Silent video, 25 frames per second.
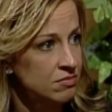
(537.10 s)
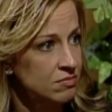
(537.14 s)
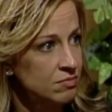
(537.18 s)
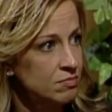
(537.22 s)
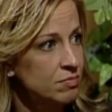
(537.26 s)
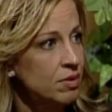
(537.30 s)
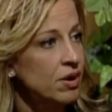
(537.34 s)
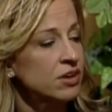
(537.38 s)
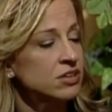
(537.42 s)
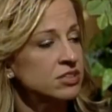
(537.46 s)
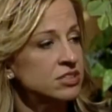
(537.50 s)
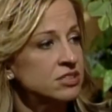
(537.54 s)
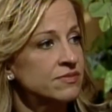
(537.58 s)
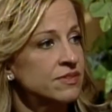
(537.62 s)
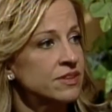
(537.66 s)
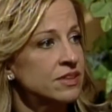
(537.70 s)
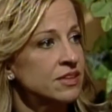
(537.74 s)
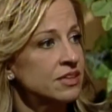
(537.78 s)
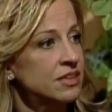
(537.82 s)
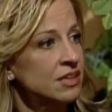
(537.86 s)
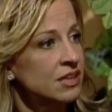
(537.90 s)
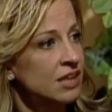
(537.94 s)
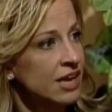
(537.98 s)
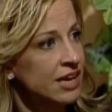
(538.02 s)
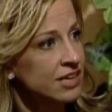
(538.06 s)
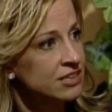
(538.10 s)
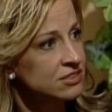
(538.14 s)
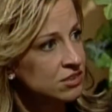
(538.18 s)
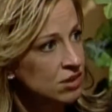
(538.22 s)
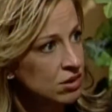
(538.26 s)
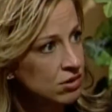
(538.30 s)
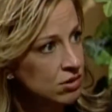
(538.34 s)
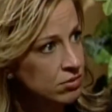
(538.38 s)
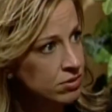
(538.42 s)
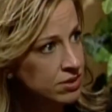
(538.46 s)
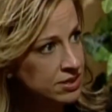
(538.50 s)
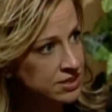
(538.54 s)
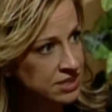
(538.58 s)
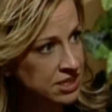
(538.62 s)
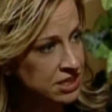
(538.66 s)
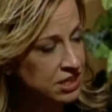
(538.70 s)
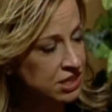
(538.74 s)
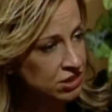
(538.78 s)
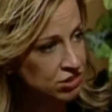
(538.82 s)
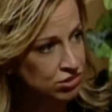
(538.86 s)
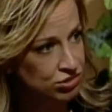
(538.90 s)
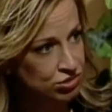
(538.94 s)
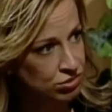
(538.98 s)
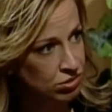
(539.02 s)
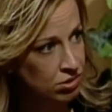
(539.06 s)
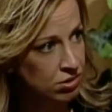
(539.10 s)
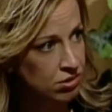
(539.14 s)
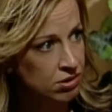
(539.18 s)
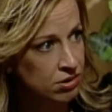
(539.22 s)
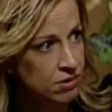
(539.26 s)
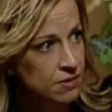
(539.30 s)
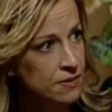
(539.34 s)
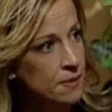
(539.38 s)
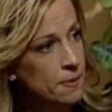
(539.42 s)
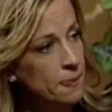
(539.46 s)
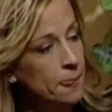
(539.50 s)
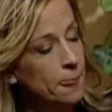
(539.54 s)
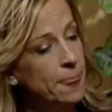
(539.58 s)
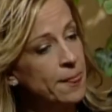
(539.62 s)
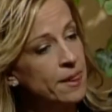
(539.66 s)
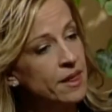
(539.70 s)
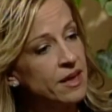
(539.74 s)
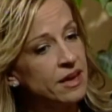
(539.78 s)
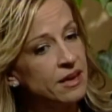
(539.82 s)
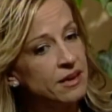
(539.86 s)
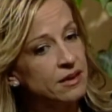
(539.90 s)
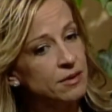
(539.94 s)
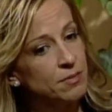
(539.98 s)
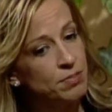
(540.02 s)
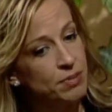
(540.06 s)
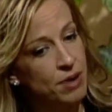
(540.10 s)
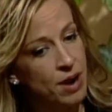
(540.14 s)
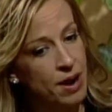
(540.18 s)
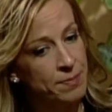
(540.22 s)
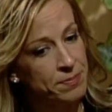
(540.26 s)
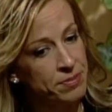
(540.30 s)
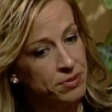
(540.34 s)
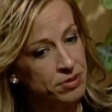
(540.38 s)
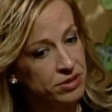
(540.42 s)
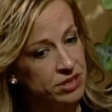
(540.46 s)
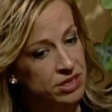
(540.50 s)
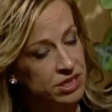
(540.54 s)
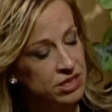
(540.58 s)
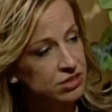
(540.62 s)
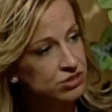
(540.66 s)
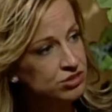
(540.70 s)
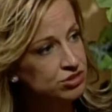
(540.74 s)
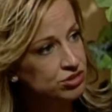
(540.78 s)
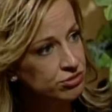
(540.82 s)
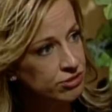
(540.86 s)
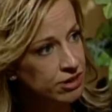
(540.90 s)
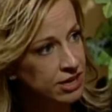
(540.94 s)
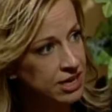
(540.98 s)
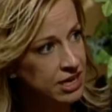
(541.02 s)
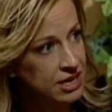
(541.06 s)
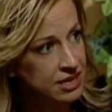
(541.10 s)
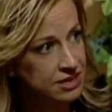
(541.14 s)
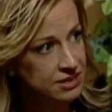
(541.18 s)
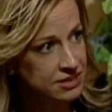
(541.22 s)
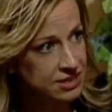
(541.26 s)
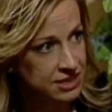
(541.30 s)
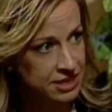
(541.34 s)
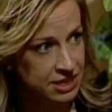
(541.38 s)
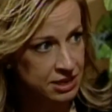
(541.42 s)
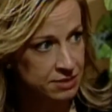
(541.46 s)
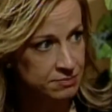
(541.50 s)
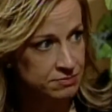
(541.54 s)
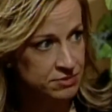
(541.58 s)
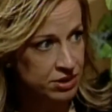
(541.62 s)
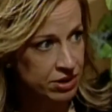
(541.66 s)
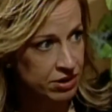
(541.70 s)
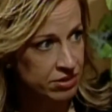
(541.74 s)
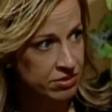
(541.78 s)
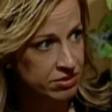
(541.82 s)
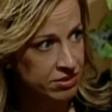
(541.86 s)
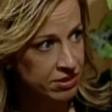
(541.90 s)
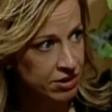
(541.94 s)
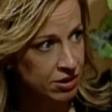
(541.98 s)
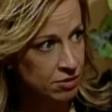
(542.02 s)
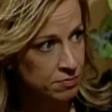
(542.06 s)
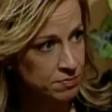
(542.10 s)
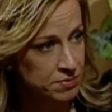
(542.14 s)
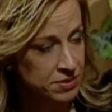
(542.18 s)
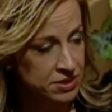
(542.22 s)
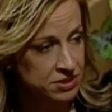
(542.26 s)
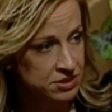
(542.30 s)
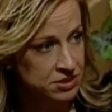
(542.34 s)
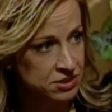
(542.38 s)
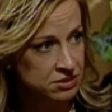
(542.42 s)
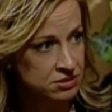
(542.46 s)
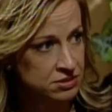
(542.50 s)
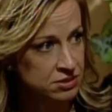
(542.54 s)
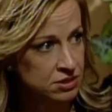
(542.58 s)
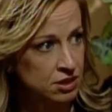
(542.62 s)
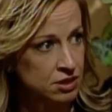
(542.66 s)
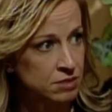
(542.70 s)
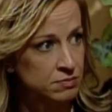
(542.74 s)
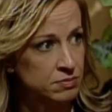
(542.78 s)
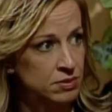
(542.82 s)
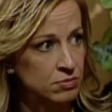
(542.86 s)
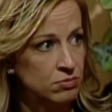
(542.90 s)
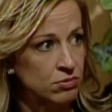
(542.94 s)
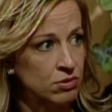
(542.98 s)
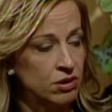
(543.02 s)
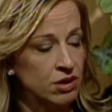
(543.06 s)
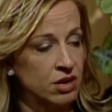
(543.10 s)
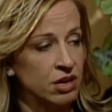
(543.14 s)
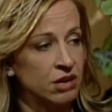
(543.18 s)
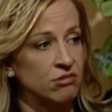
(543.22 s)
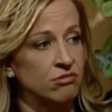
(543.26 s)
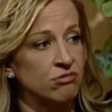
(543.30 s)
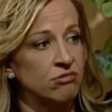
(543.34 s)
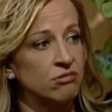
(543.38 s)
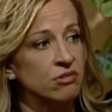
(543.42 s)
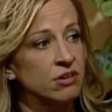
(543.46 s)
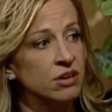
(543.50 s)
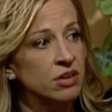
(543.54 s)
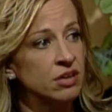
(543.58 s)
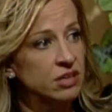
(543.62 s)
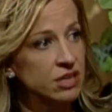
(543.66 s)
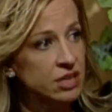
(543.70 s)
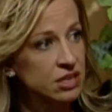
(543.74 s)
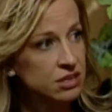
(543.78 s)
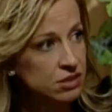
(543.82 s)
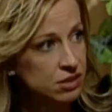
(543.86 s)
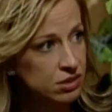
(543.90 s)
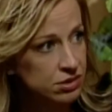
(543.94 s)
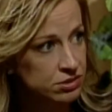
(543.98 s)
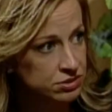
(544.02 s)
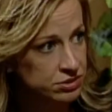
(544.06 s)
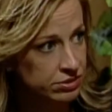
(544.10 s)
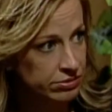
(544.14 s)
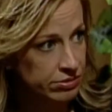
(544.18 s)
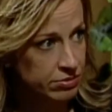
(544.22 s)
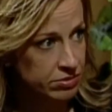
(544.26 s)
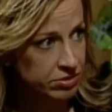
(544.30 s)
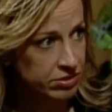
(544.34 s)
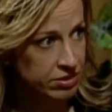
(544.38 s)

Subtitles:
parts of it. The client's always in control, and a properly trained EMDR therapist is going to be working really closely with